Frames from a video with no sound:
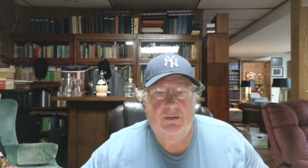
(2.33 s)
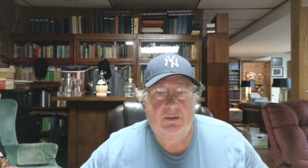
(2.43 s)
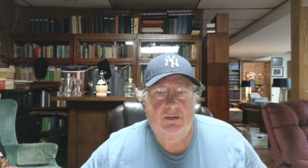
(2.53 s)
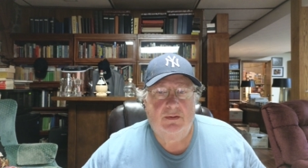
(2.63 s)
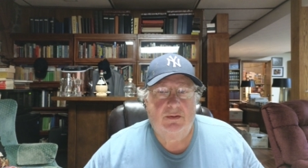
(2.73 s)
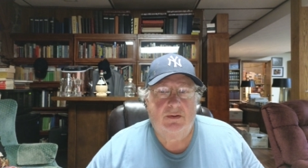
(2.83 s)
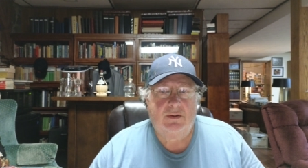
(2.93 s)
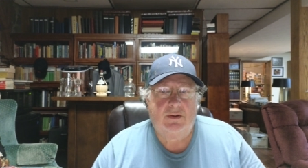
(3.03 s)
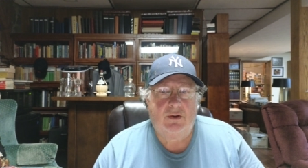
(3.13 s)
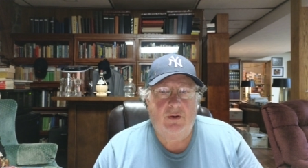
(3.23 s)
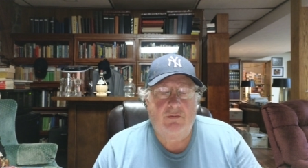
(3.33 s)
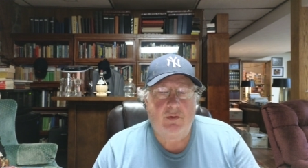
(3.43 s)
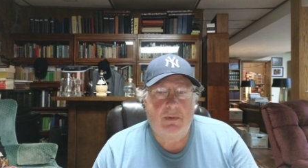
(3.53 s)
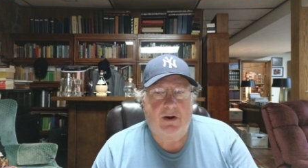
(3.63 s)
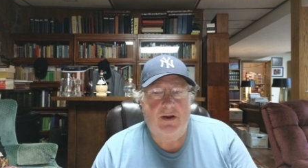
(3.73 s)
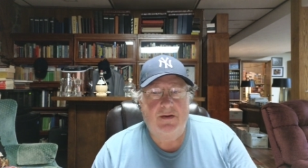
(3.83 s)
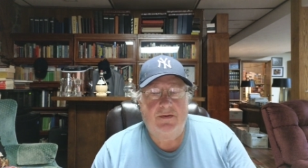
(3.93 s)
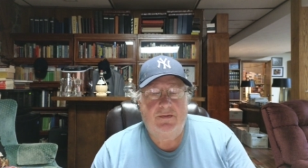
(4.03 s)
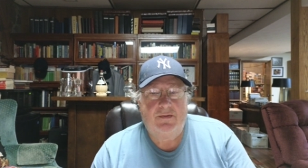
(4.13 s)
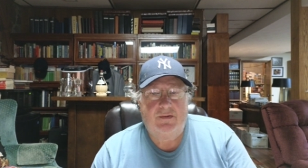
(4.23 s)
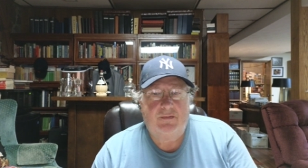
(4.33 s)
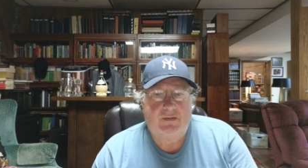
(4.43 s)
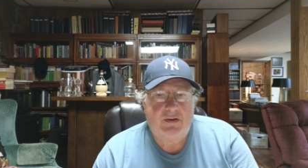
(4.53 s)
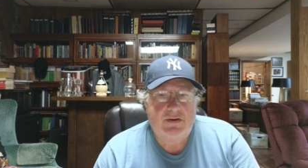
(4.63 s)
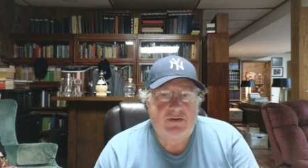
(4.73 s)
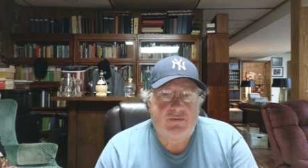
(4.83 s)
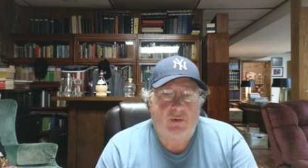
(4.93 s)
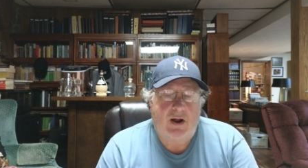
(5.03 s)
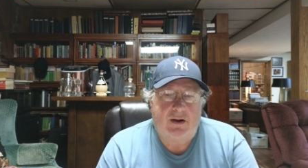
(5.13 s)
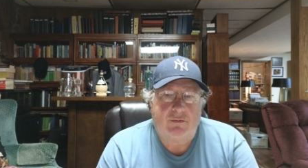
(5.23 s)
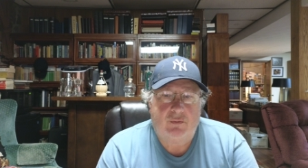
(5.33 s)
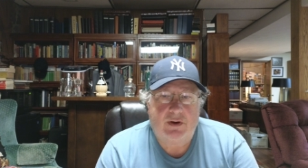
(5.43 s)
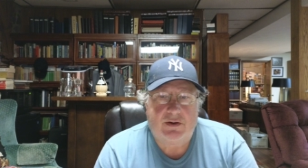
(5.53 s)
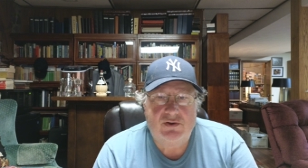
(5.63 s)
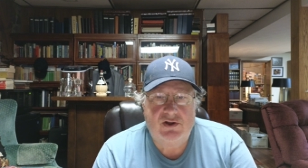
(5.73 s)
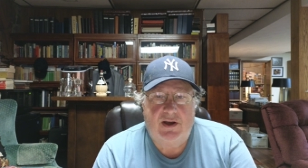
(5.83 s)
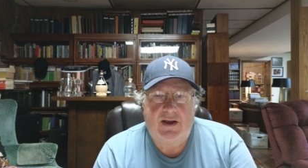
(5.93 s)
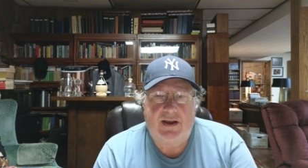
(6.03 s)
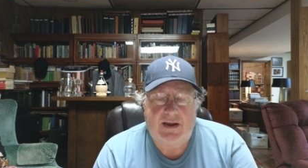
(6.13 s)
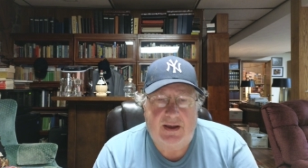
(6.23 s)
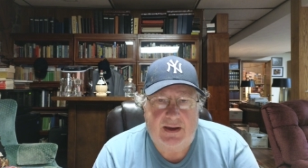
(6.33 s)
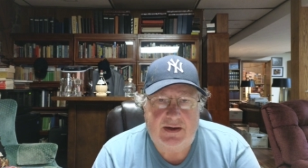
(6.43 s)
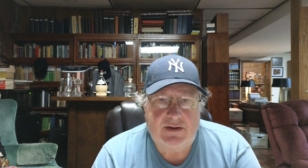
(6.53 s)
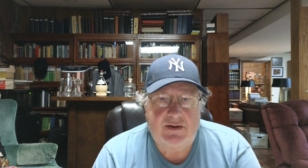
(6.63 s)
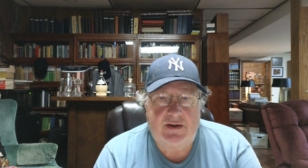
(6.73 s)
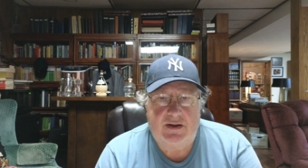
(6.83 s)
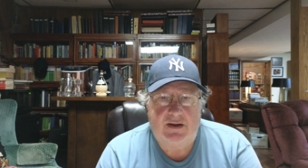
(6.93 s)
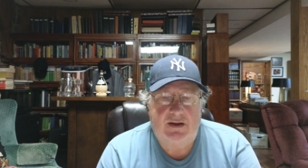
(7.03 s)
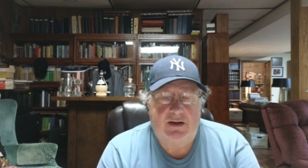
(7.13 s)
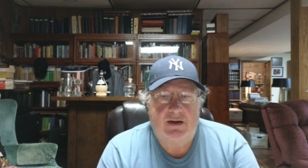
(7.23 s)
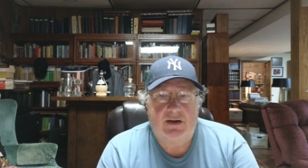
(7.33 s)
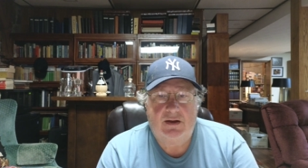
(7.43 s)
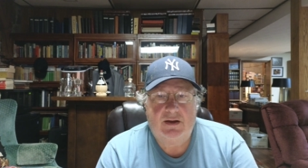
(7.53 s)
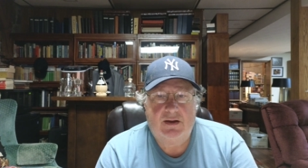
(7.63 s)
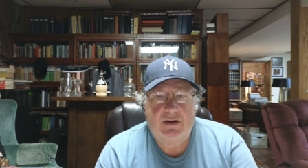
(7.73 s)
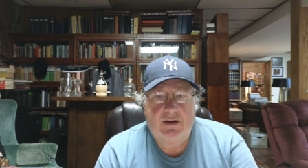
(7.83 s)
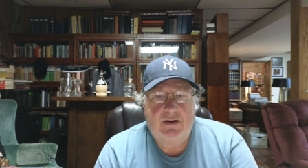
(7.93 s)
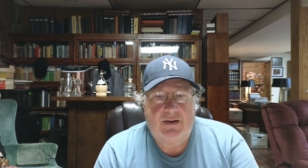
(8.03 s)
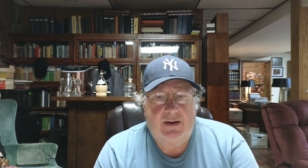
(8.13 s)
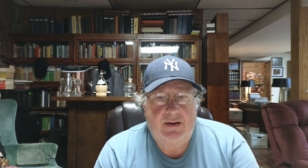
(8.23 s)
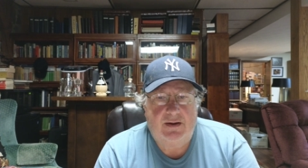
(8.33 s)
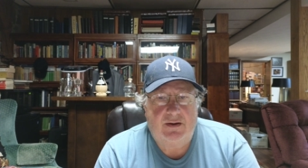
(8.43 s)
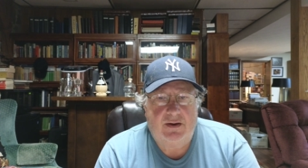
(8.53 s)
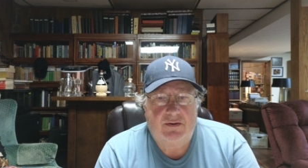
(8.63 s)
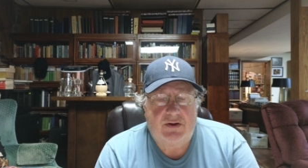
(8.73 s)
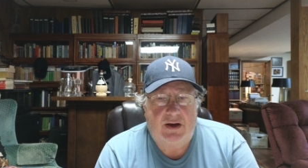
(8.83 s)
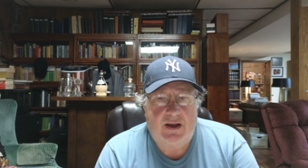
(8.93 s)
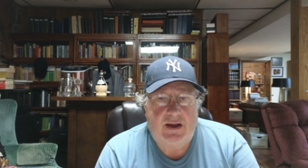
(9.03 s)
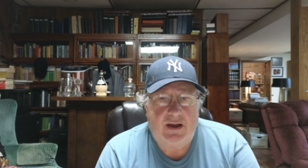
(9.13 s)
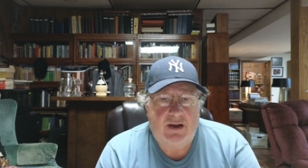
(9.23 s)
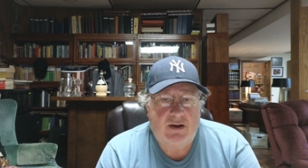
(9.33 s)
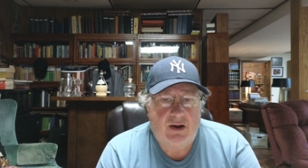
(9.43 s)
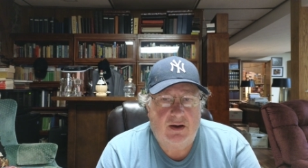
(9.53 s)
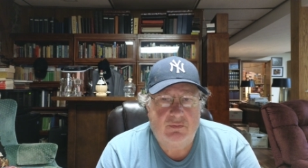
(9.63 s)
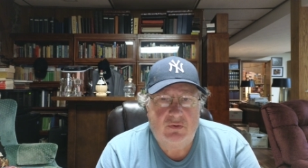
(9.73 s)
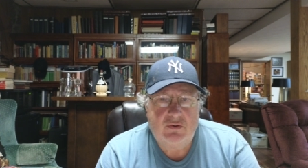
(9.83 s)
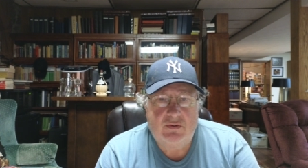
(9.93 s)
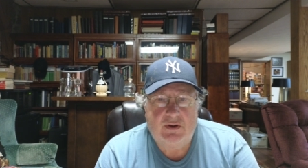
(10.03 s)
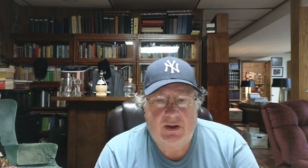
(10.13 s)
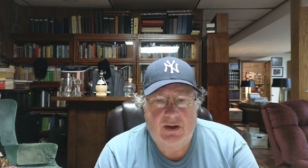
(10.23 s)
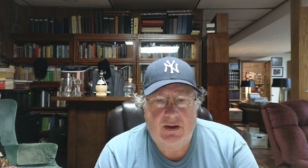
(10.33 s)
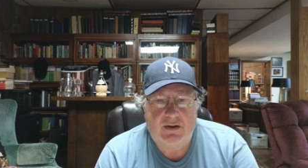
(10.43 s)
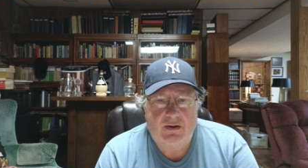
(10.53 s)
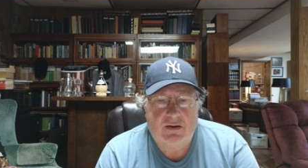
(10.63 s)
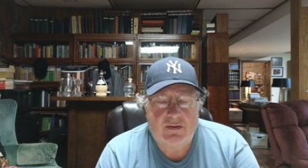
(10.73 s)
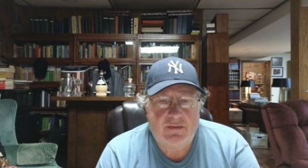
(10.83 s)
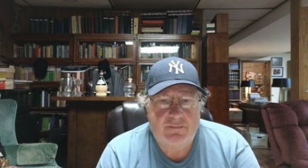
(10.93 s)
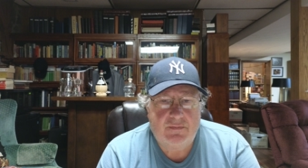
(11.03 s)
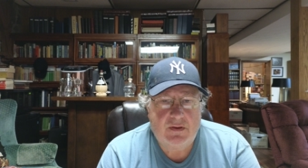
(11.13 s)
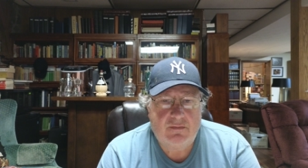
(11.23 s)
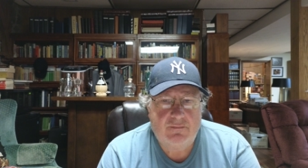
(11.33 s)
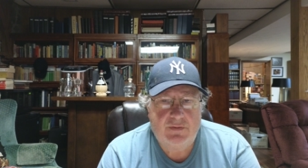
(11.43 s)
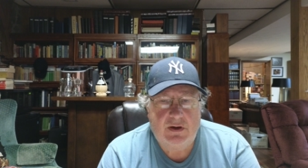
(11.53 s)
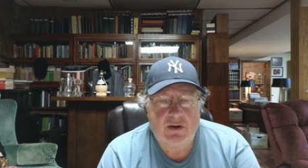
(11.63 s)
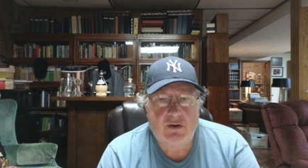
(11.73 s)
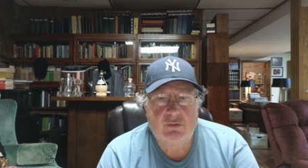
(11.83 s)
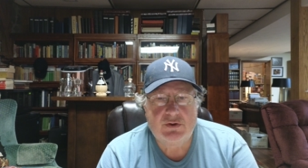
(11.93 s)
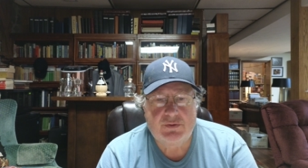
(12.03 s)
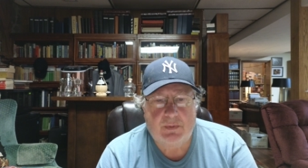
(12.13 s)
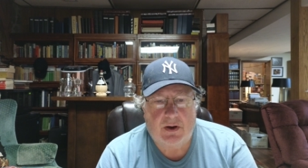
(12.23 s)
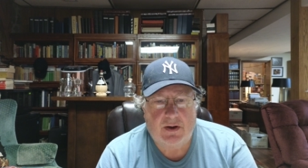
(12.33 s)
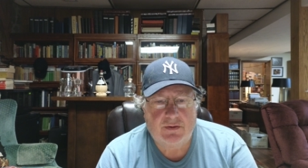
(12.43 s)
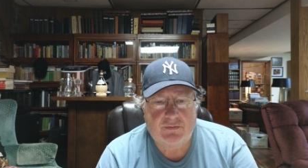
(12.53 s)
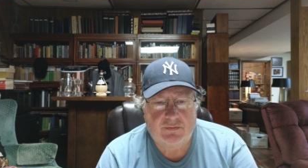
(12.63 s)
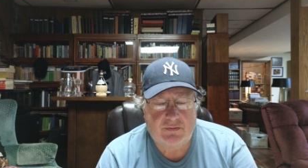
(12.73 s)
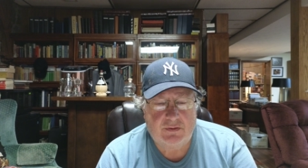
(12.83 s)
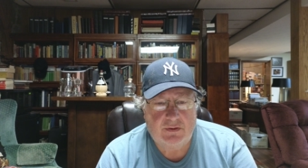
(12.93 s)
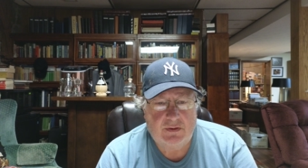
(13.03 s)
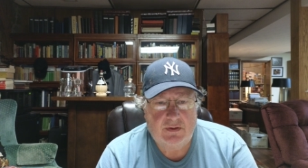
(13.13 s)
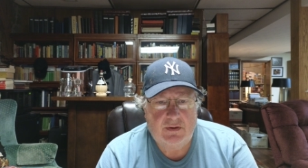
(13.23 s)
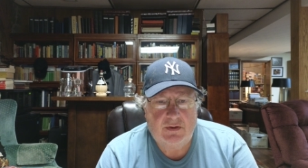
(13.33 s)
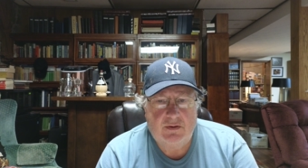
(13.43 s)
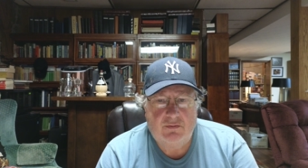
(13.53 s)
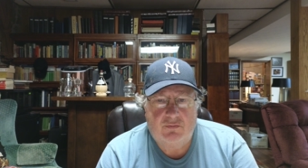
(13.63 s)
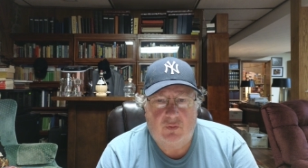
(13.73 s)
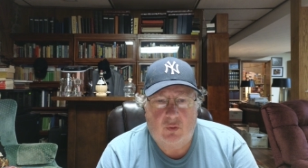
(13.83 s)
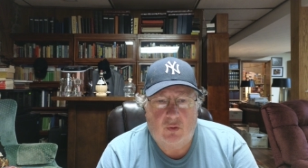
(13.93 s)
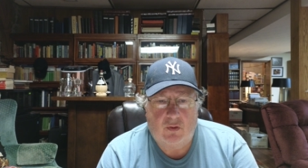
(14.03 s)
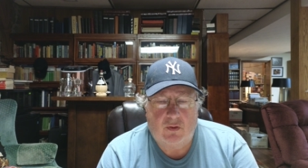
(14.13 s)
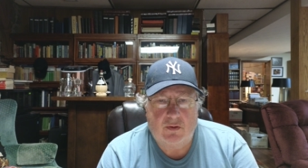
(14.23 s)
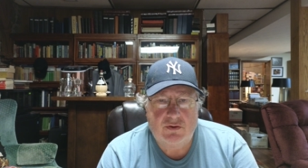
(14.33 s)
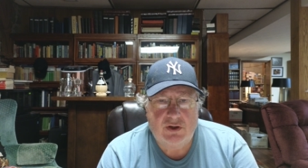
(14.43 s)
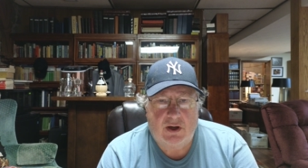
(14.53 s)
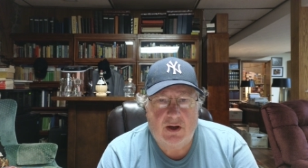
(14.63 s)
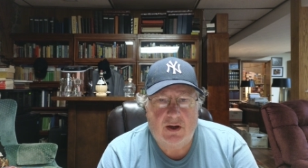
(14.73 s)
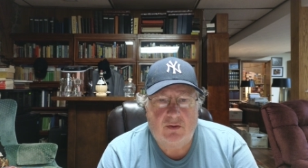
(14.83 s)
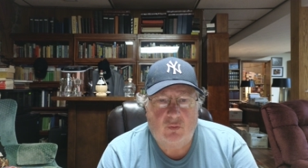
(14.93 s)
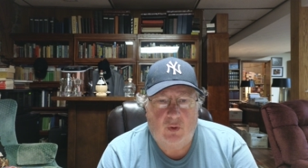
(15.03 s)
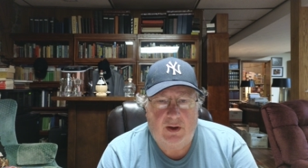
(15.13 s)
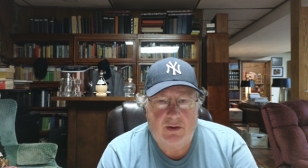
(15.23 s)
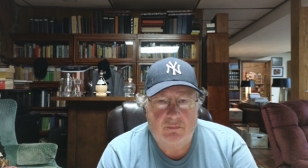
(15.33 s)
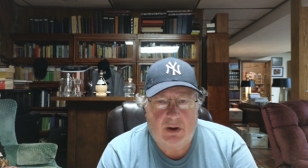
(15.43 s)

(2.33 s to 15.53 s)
Hello, everybody. This is Rock Rick J18, and today I'm doing a video response for John Wade Boggs fan